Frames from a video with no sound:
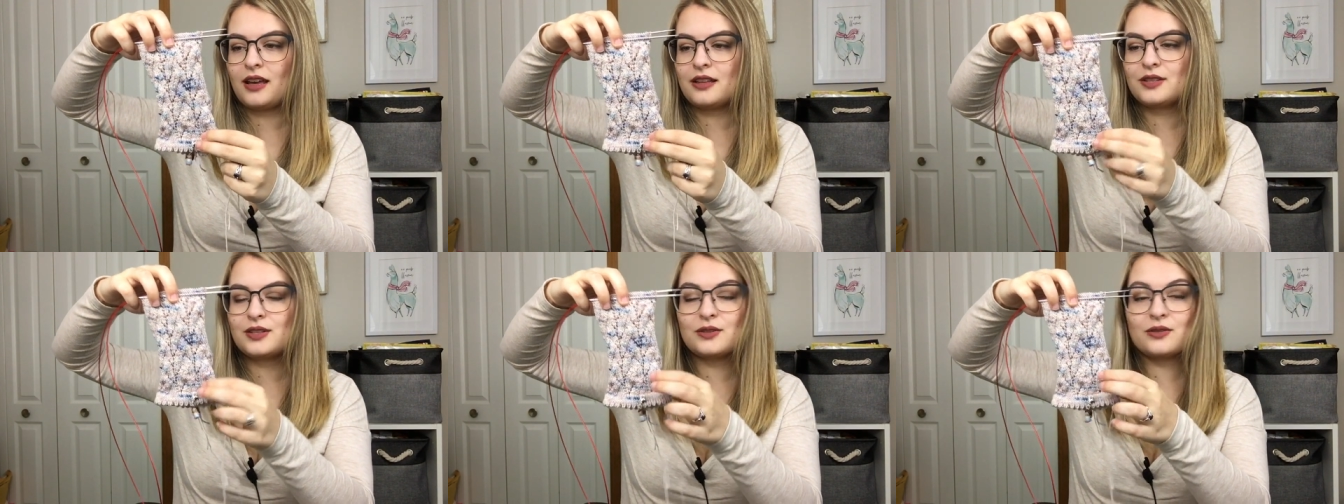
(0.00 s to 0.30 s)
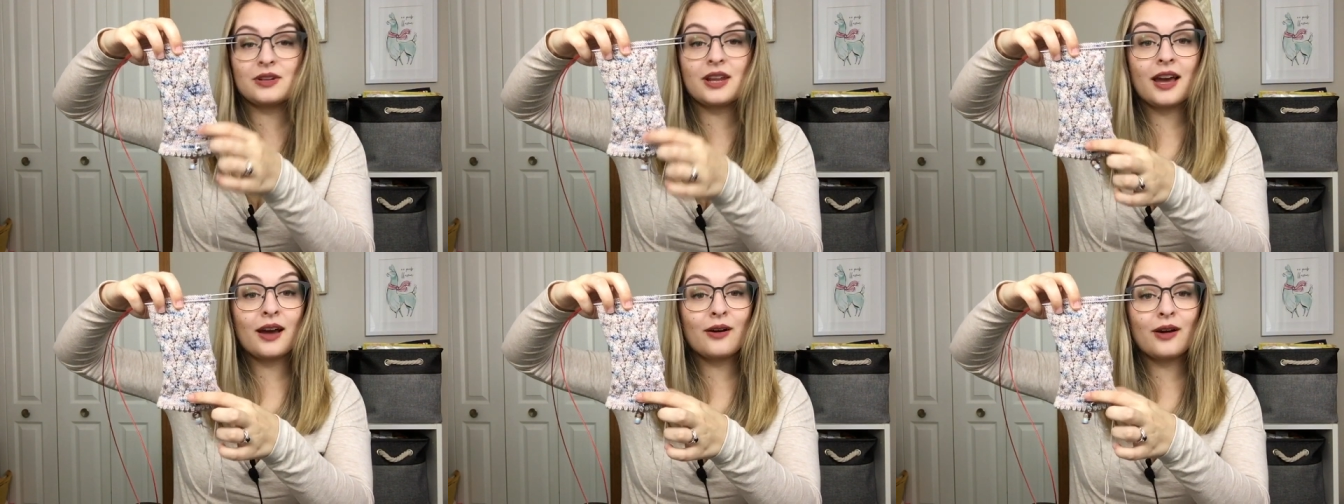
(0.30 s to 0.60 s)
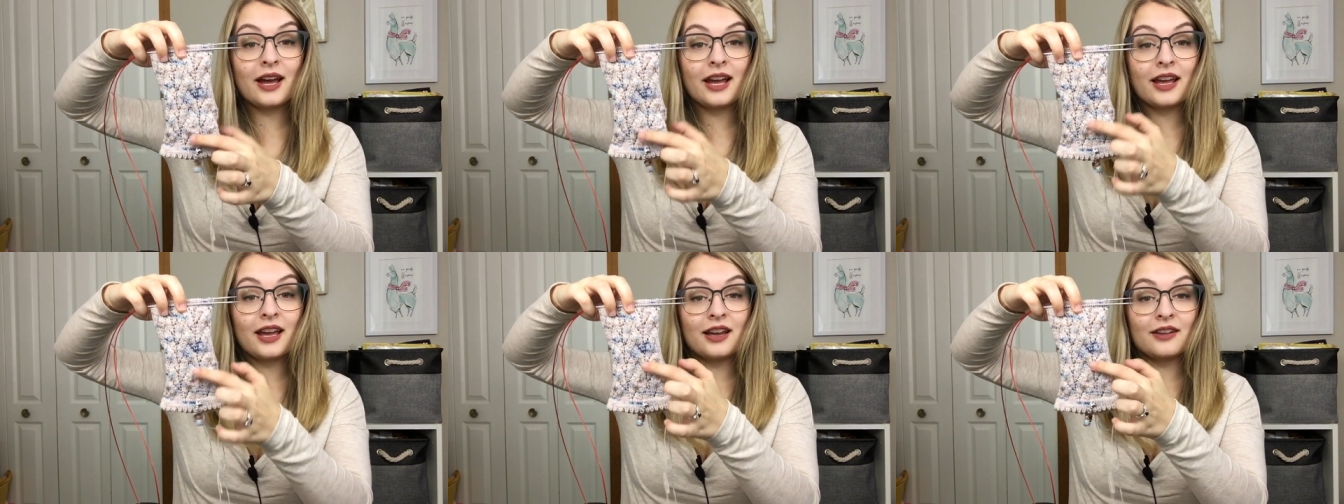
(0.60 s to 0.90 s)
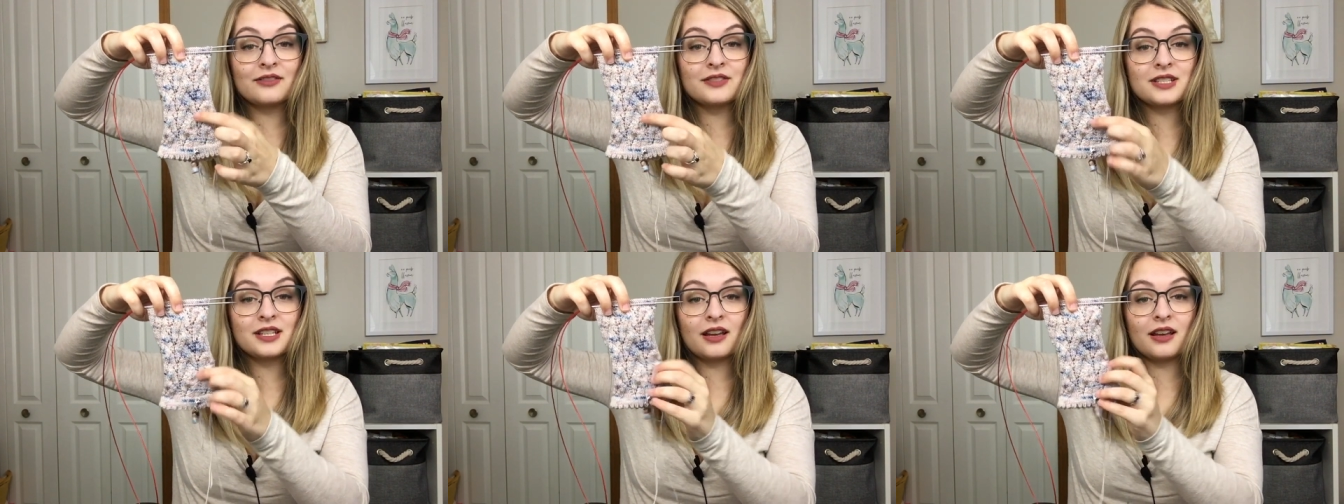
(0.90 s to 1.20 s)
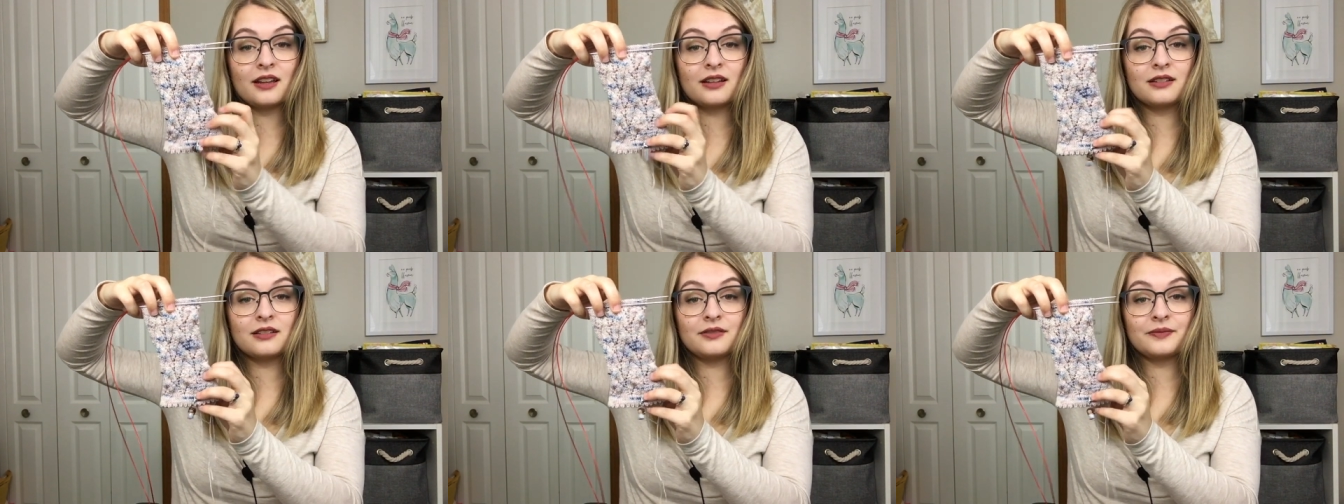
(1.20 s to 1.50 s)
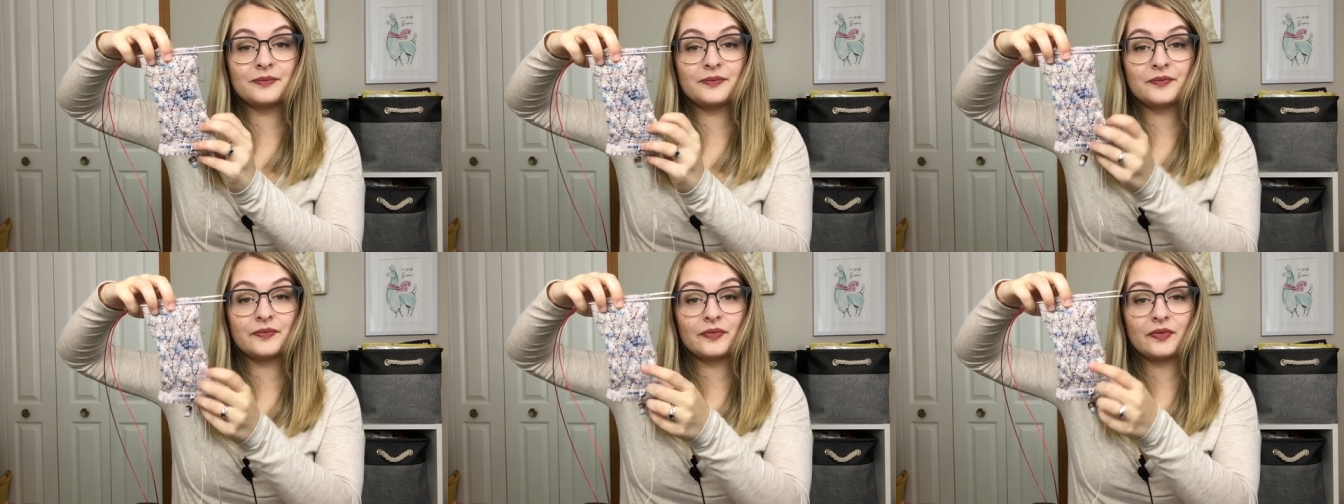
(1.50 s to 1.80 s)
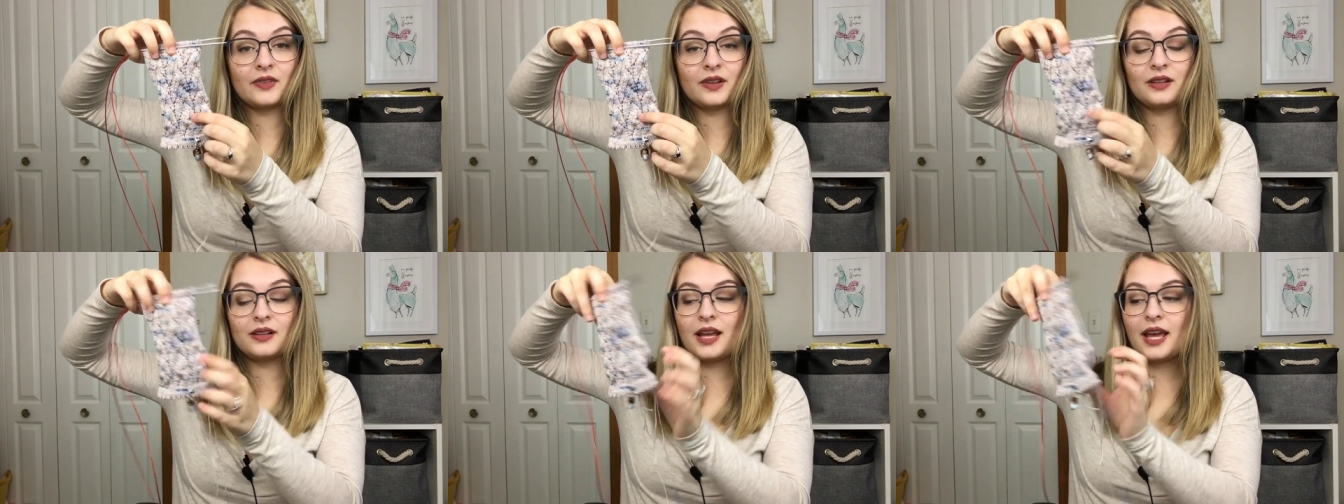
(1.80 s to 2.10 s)
So now I have done
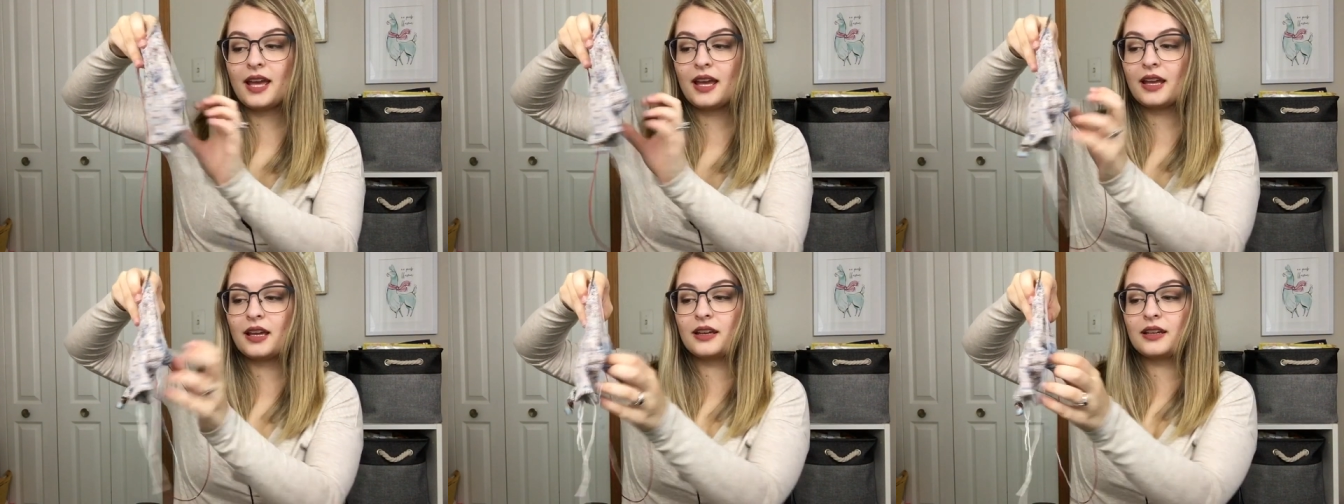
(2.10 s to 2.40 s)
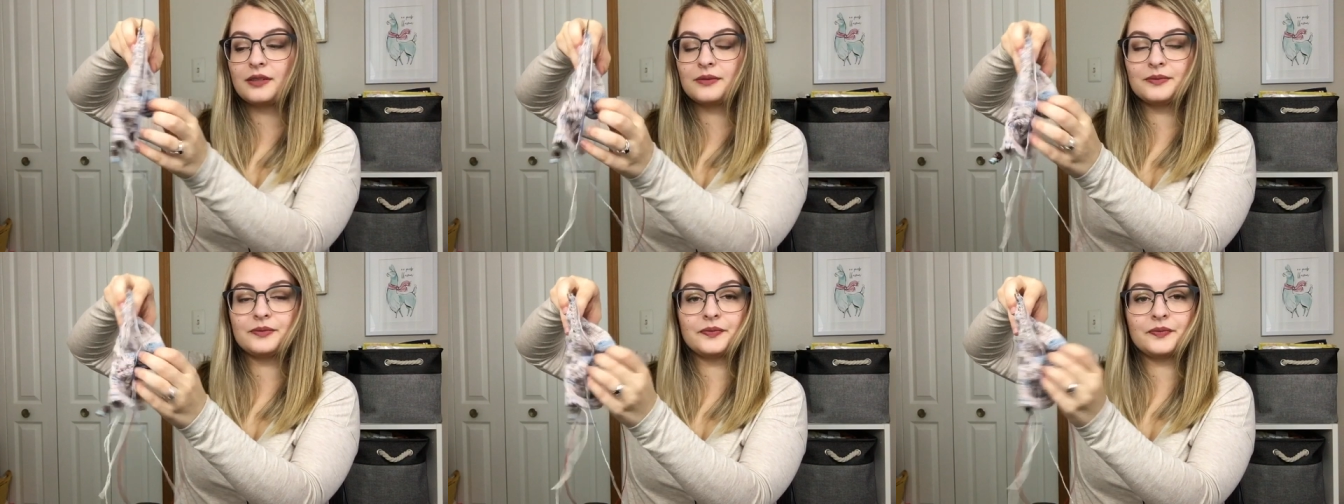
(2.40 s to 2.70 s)
the leg,